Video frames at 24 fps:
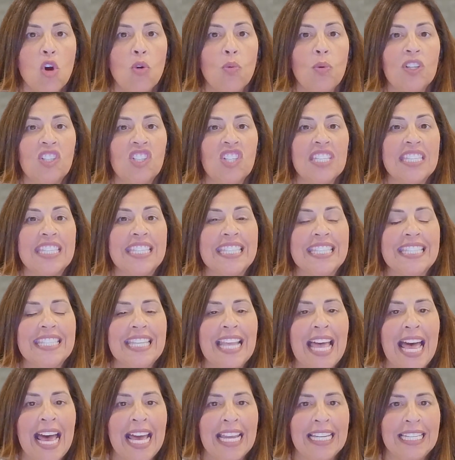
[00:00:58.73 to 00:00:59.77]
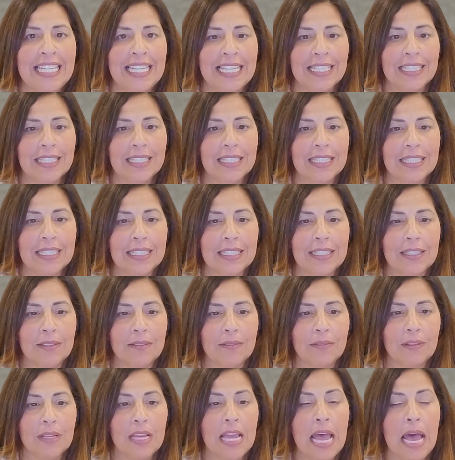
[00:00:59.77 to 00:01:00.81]
which is sadness.
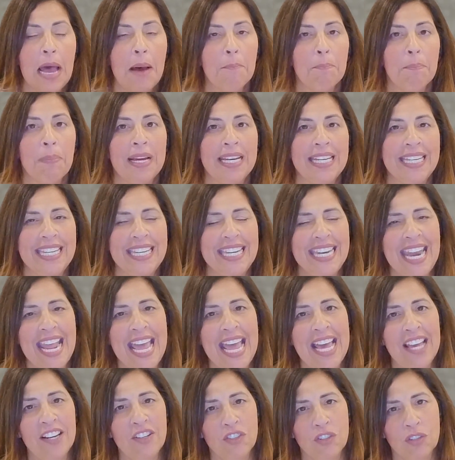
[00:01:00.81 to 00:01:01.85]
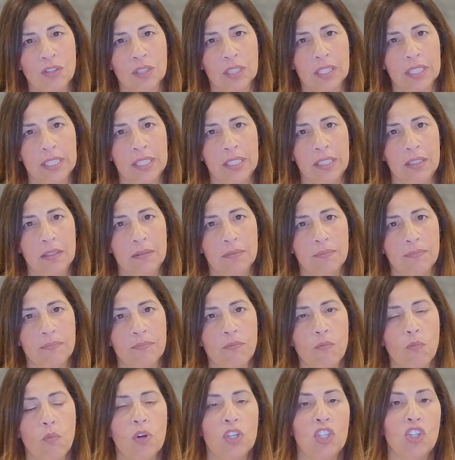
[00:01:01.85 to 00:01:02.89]
But naturally,
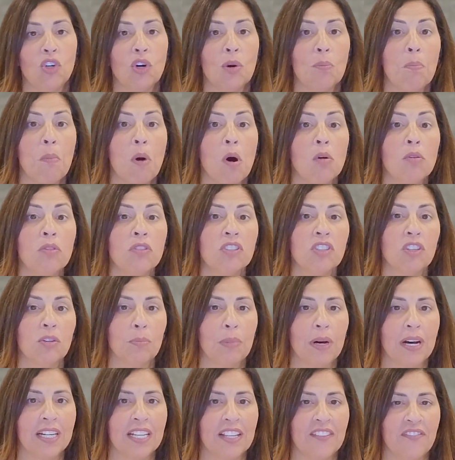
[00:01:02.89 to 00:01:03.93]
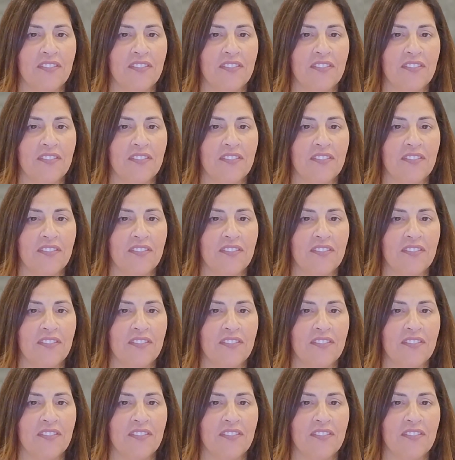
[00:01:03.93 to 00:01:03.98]
when your emotional body